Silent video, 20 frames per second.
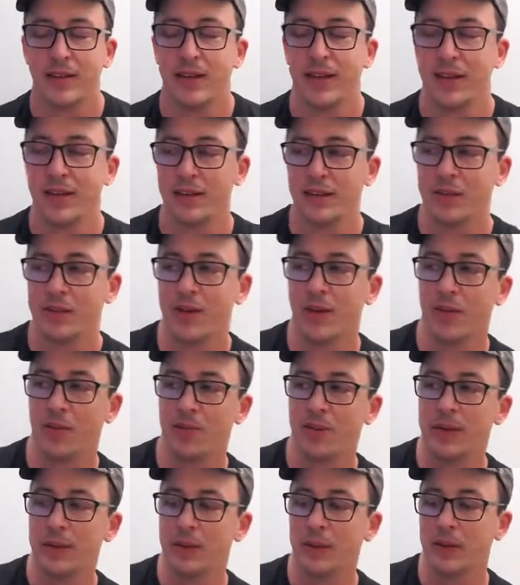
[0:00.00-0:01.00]
and so
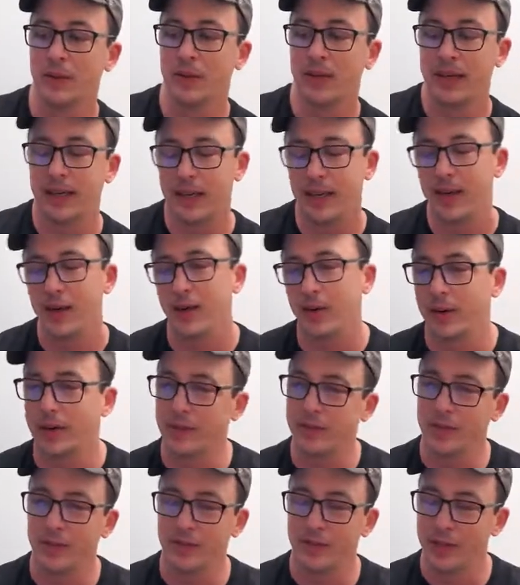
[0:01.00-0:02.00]
people think, oh,
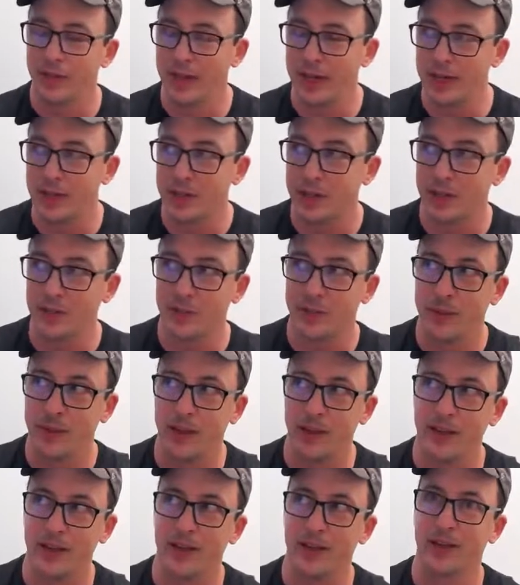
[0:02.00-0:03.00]
it's good for
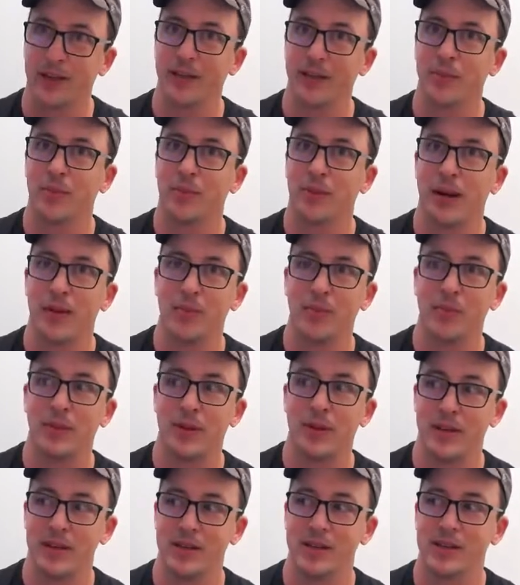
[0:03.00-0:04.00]
HTTP, and the problem
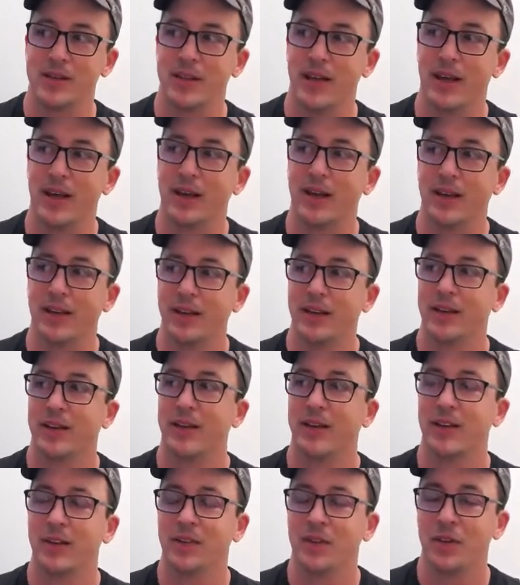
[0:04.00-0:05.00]
is that
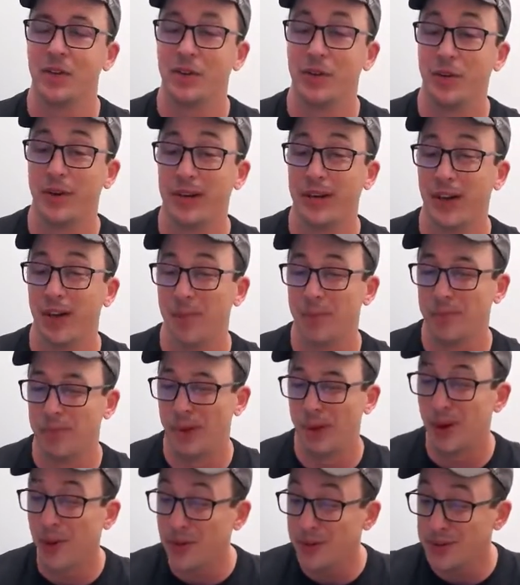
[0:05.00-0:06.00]
if they're doing a
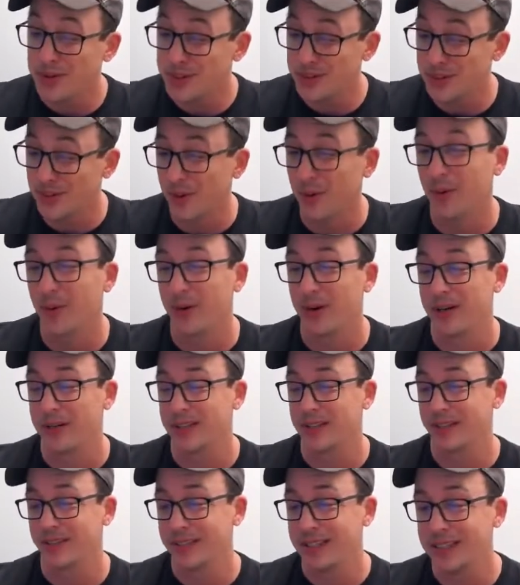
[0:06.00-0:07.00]
post or a
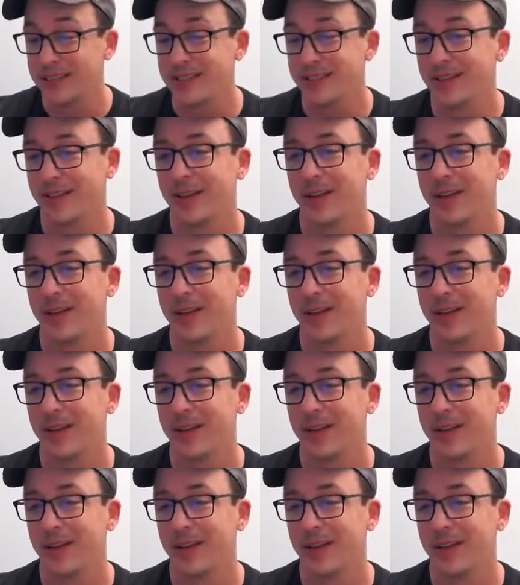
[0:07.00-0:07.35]
delete,